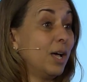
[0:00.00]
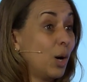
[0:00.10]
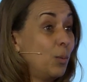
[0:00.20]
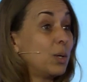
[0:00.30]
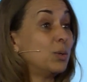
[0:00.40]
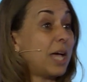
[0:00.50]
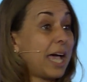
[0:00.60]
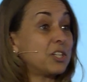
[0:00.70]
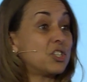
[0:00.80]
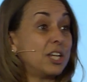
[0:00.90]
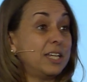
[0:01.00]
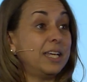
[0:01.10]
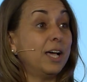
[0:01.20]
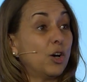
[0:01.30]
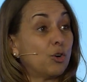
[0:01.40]
we could
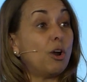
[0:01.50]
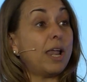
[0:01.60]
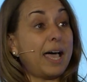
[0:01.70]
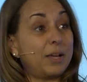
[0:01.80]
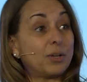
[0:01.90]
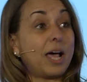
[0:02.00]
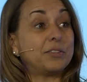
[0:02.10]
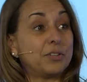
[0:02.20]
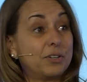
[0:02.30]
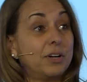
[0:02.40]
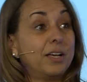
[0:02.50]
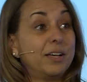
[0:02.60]
actually rely on other